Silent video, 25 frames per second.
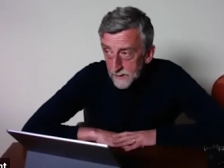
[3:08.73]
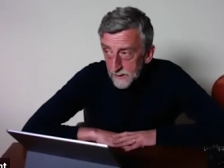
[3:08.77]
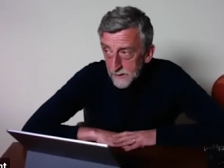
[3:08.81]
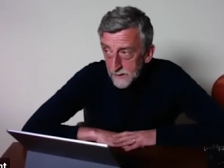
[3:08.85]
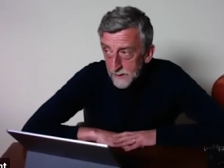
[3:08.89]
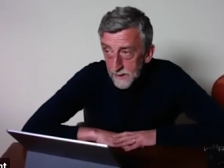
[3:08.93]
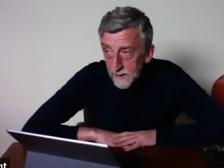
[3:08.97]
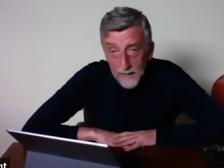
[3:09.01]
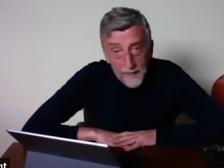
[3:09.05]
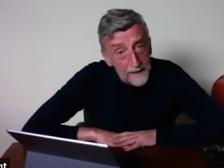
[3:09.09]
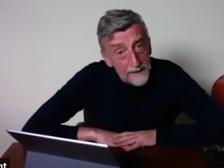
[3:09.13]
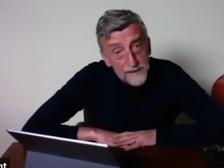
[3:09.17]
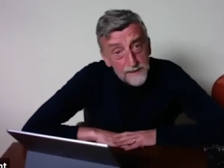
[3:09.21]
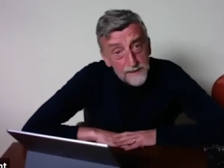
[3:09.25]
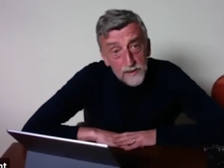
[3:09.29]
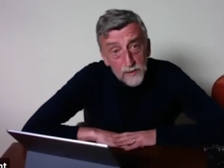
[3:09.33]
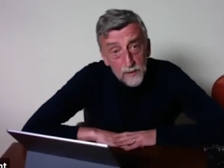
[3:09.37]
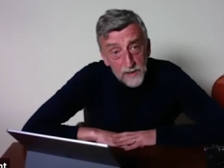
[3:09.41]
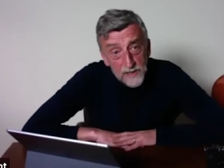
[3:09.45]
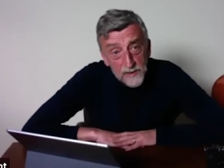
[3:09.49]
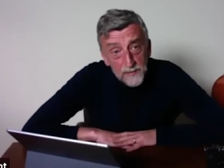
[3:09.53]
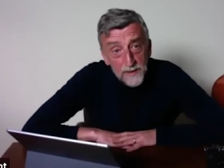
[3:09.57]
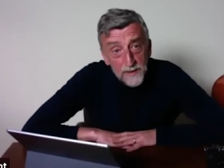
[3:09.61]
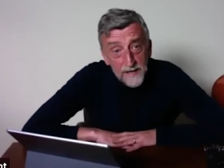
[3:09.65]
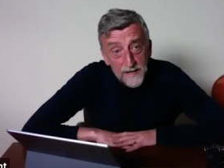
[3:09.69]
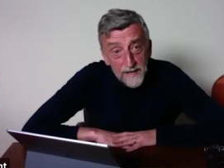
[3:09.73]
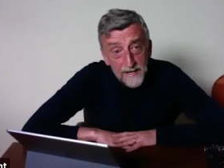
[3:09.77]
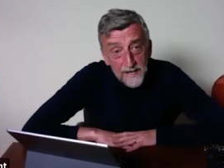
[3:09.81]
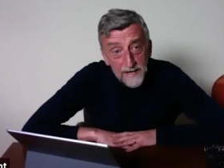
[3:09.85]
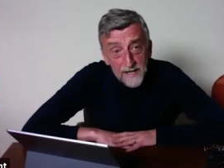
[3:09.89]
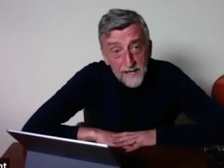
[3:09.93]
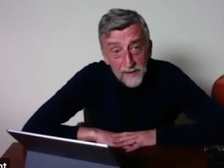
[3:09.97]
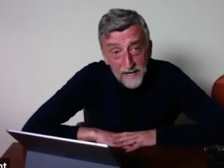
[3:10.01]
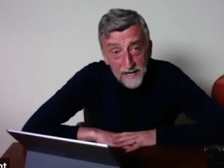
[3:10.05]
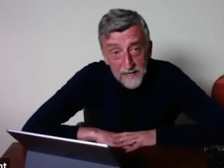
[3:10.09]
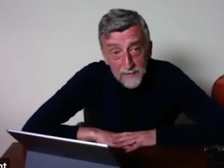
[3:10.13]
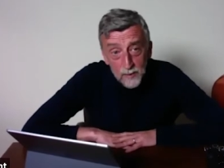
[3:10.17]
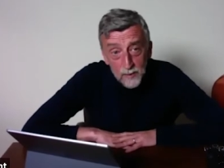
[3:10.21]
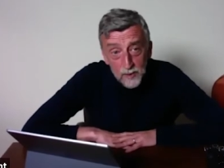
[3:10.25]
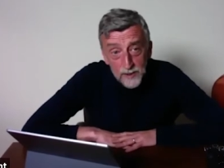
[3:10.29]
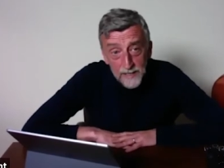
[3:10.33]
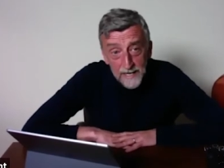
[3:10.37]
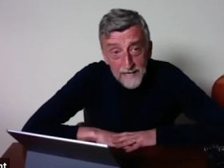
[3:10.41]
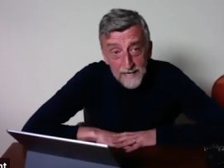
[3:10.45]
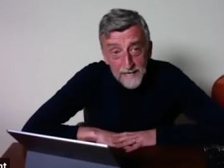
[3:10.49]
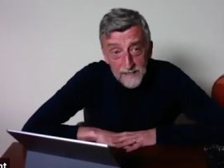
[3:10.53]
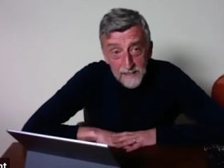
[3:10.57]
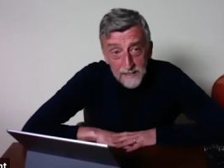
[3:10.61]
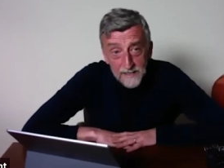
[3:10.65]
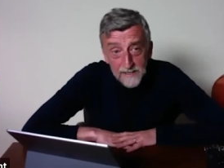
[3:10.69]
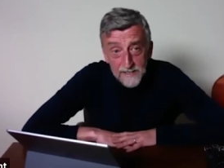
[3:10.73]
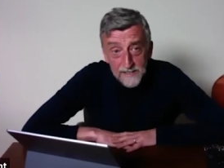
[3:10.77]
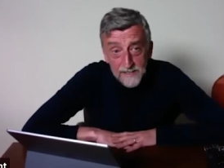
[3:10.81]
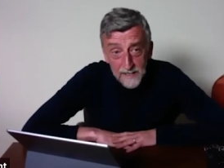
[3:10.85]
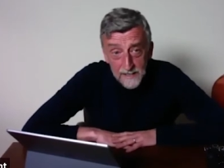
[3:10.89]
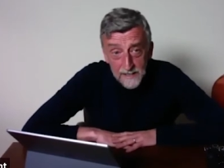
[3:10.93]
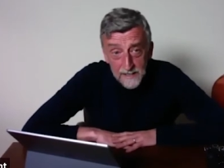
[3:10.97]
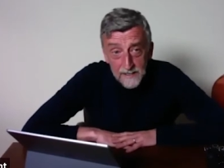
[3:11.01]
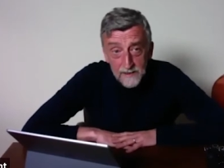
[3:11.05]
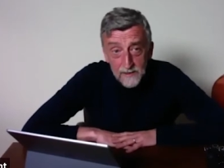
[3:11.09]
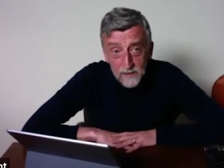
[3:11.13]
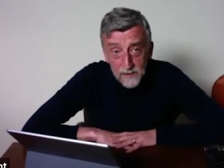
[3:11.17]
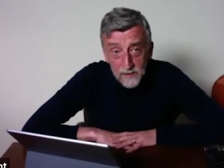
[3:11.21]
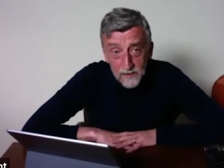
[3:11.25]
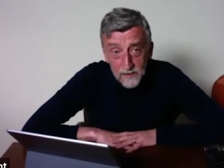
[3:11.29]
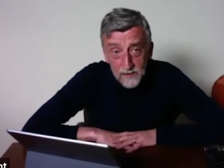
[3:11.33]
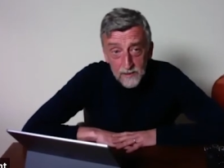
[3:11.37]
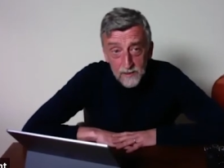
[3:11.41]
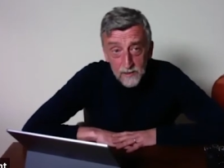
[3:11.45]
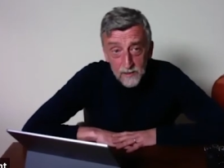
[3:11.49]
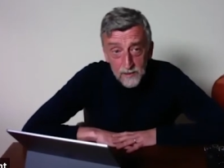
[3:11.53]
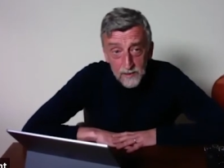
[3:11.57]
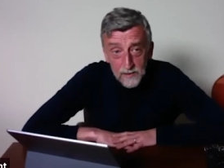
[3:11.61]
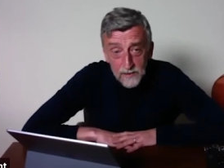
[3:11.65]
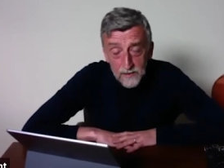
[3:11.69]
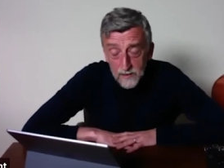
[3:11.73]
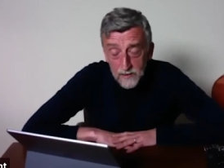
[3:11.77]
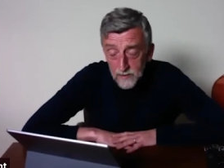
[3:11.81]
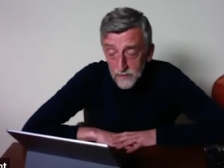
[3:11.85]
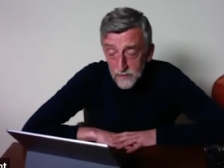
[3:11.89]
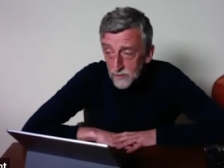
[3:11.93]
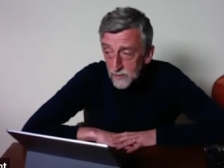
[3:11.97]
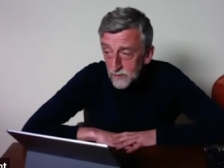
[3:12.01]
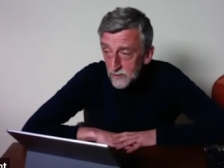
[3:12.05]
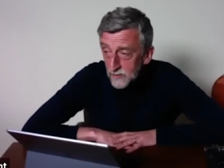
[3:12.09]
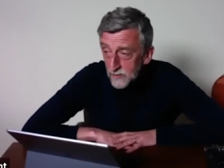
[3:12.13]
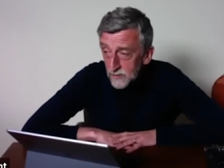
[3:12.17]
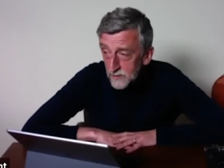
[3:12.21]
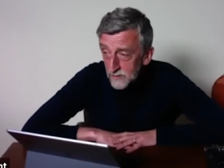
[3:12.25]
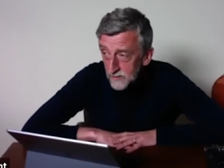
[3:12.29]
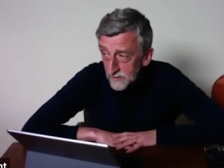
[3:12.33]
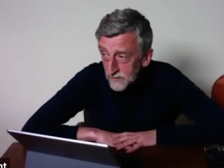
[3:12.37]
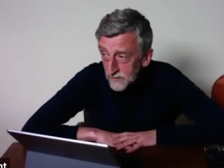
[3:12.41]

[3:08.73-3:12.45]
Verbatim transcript: yeah, so it's been an incredible ten years. Uh, you you you.